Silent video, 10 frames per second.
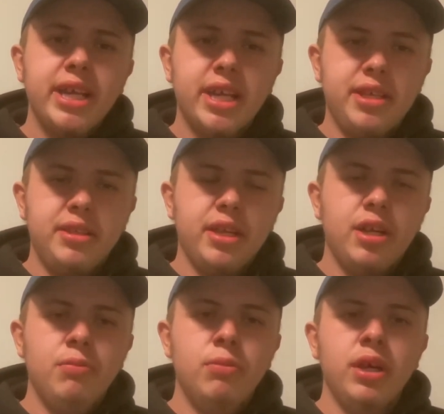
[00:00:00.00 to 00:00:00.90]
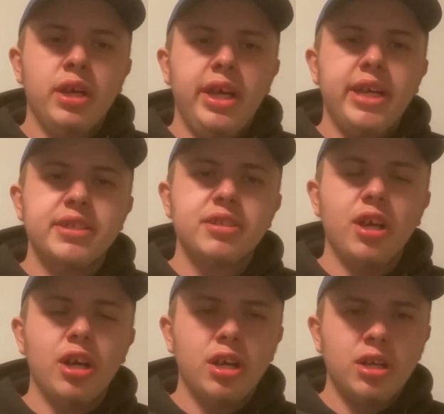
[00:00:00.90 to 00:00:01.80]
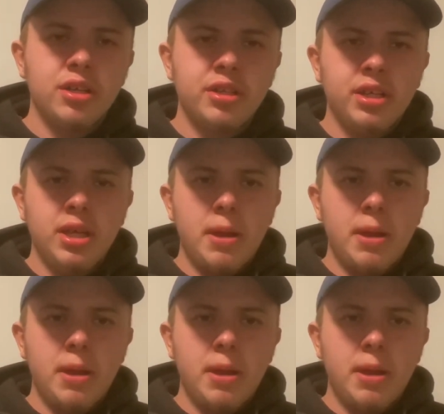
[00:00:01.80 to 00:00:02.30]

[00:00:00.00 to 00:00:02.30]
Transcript: get them is called